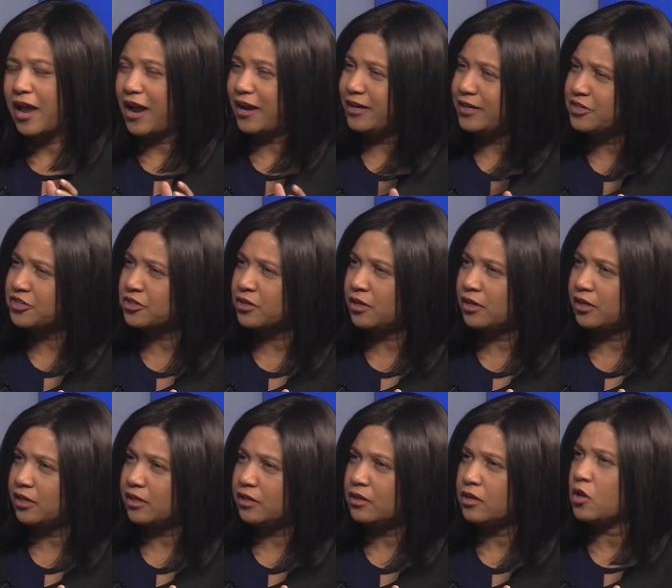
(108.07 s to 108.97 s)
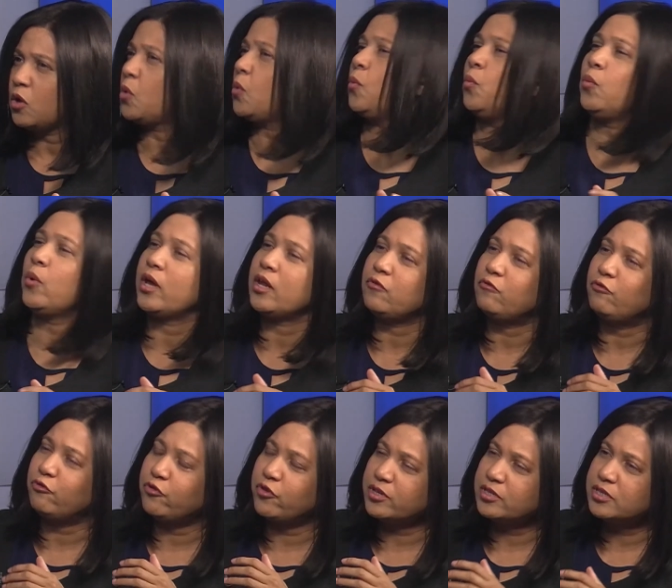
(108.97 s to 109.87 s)
Additionally, when
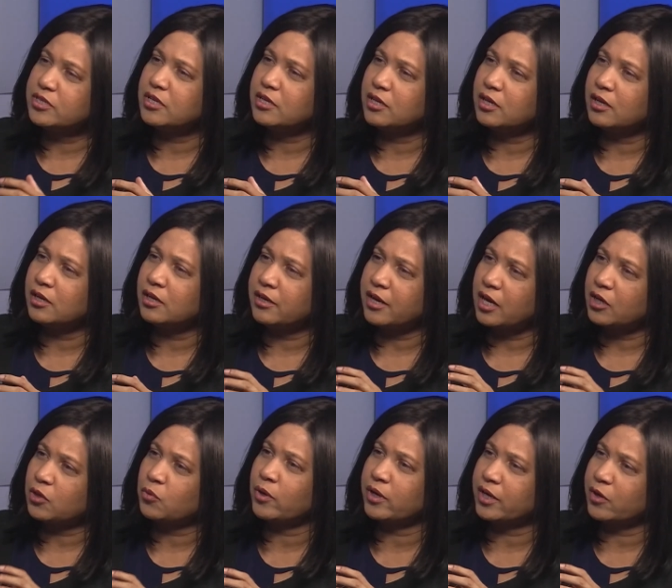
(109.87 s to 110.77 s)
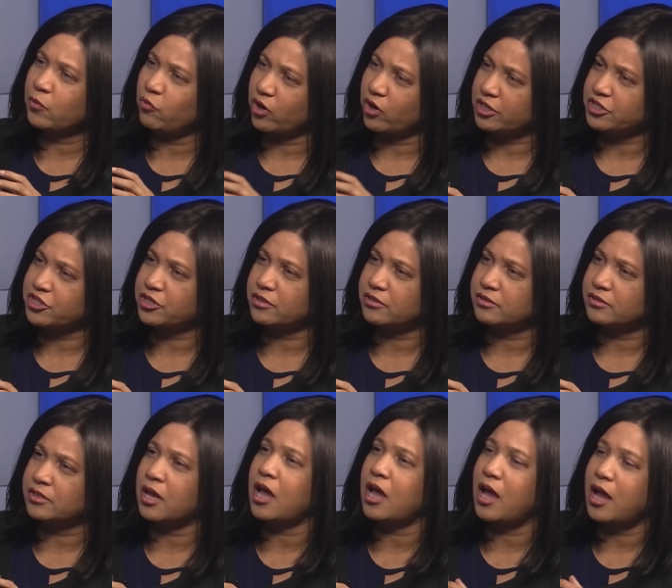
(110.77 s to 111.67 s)
physical network
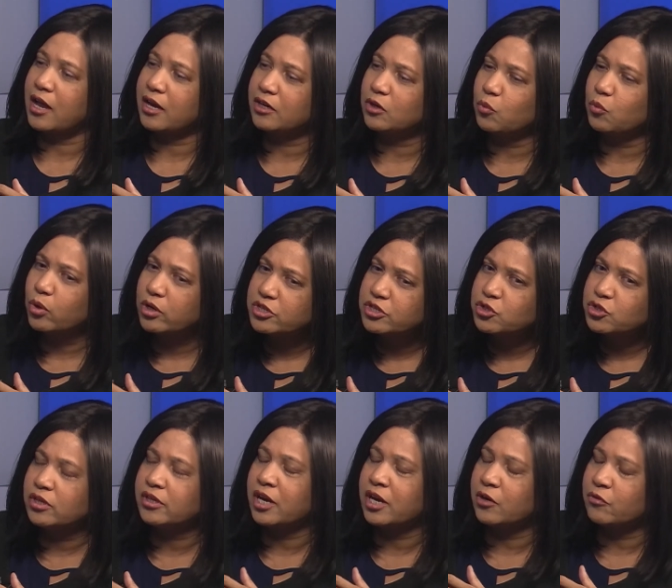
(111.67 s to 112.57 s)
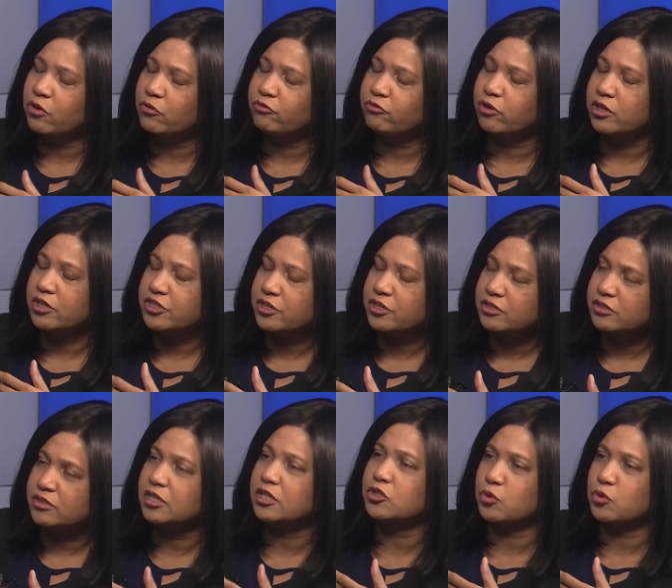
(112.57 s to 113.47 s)
functions and virtual network
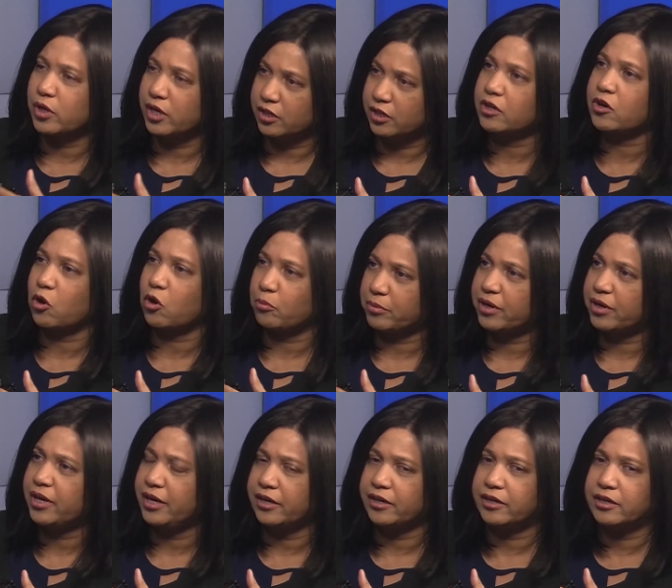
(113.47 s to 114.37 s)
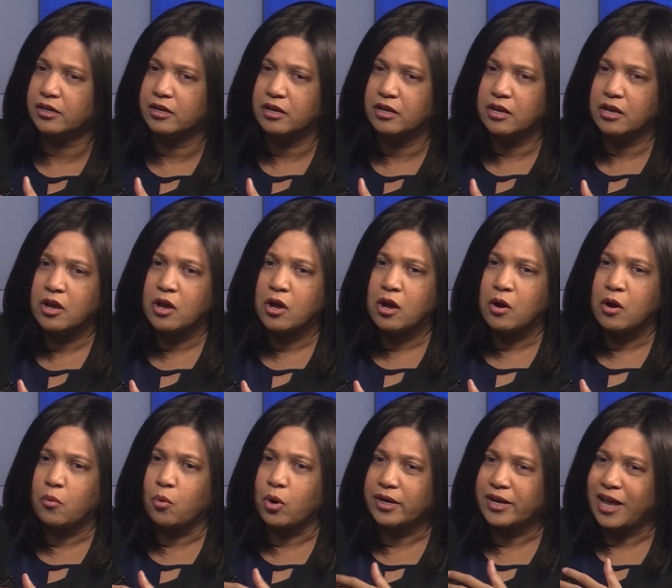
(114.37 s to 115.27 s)
functions need to interoperate,
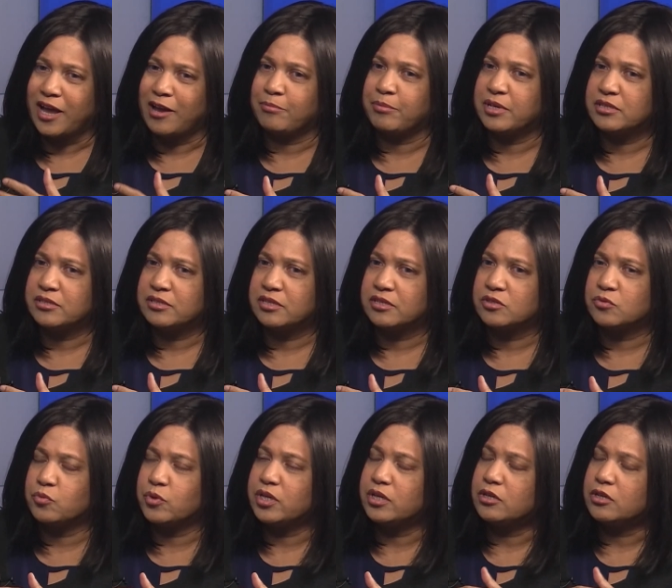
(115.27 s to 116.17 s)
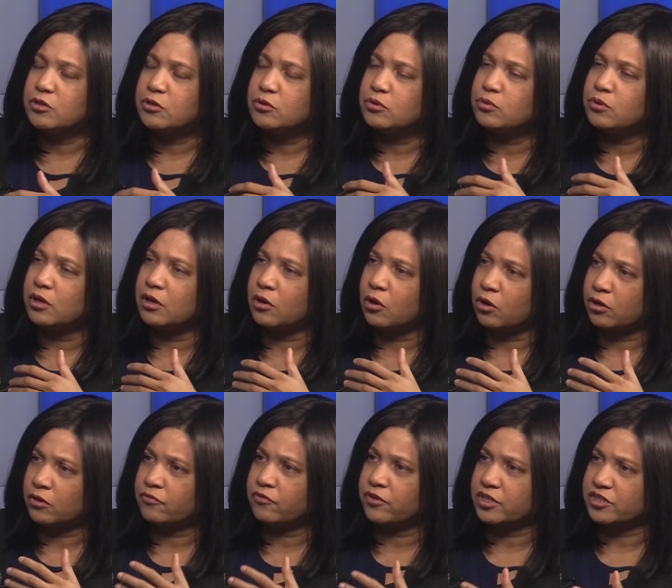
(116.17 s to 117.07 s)
what happens is we need to do a
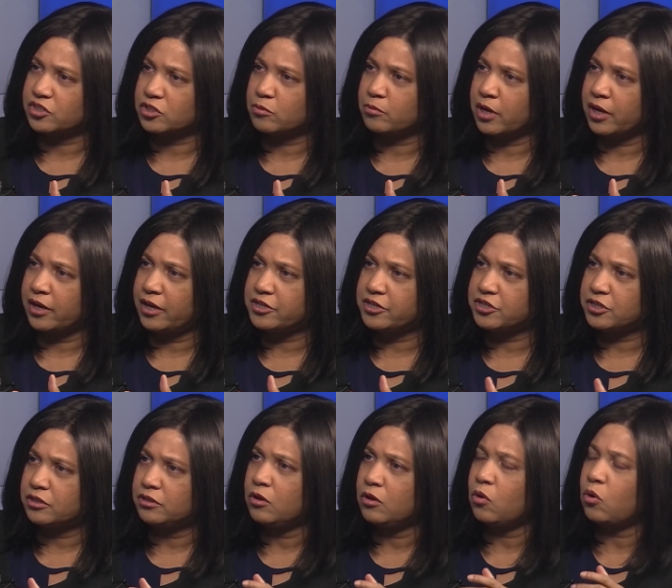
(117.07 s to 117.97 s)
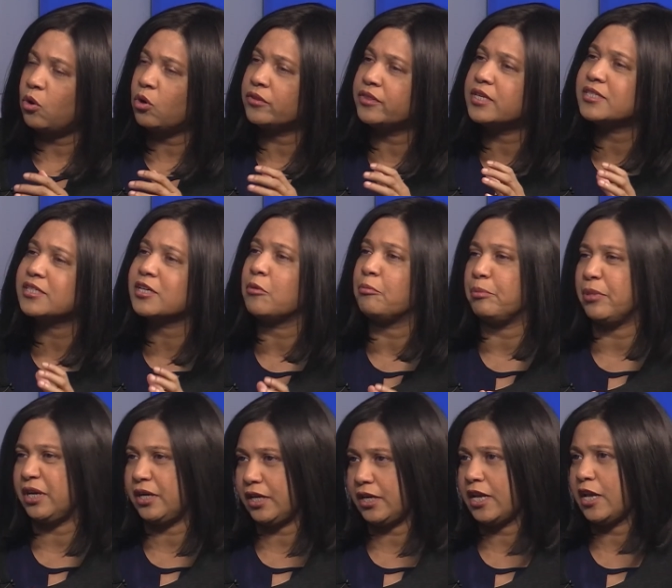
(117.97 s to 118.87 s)
lot of customization on these
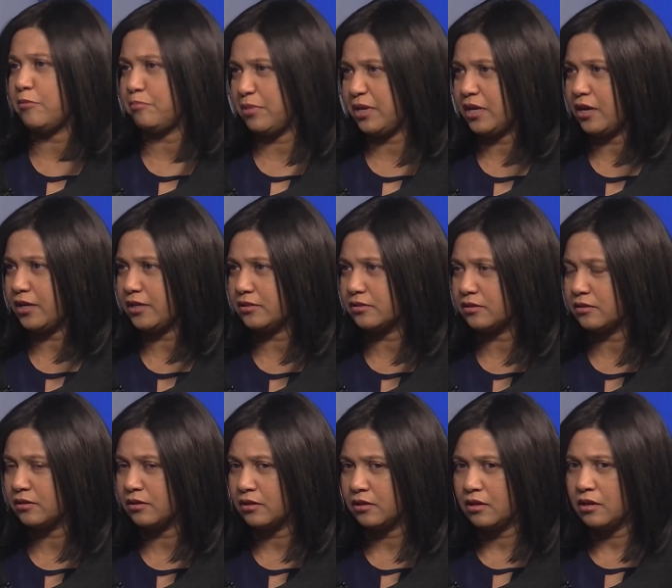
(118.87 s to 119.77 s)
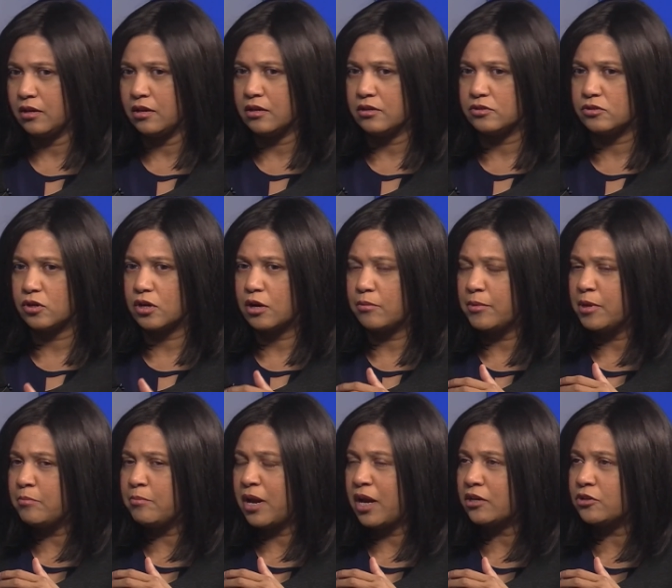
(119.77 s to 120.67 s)
competing A P Is. So
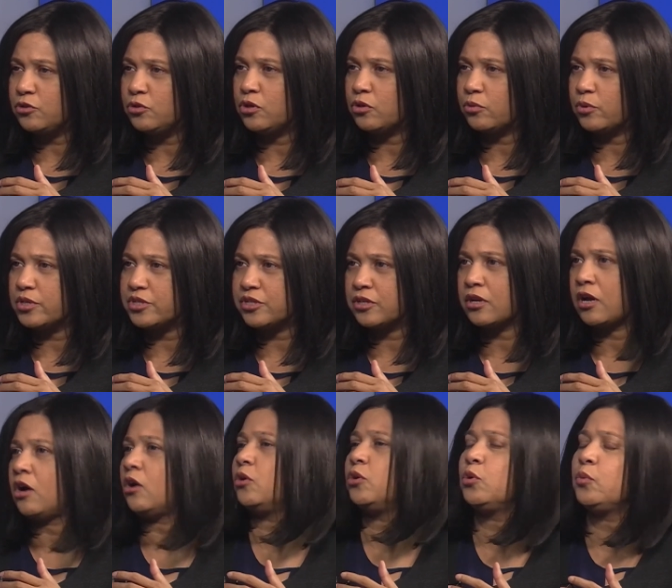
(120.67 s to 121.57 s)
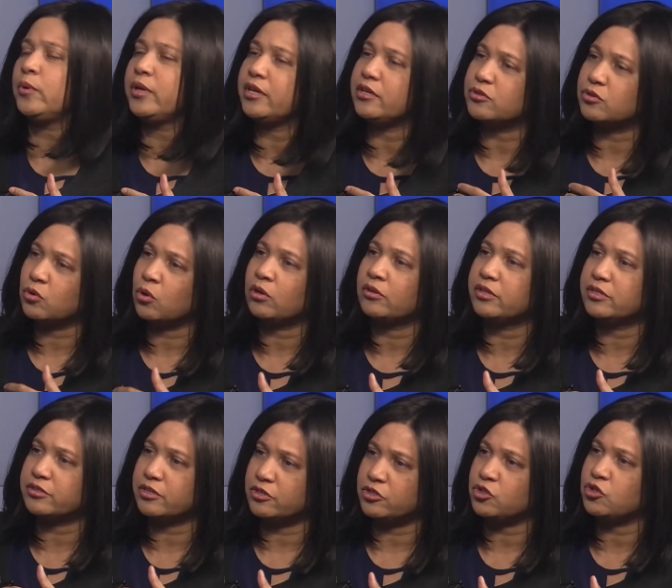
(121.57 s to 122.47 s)
coming back to your question, how do we resolve
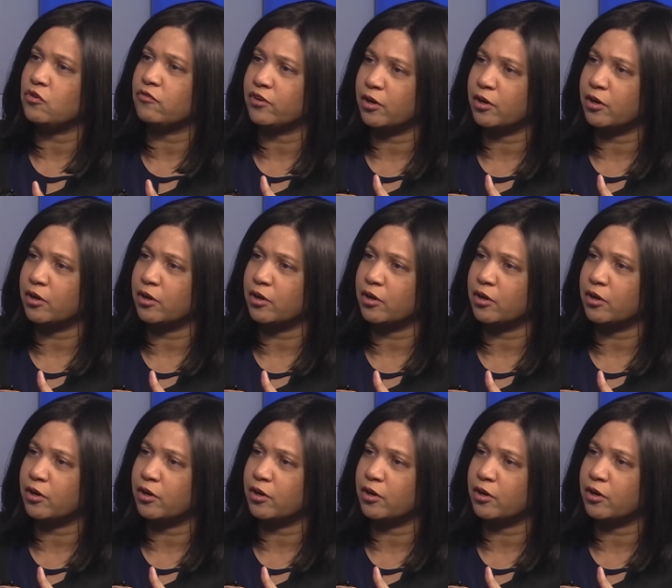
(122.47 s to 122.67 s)
this issue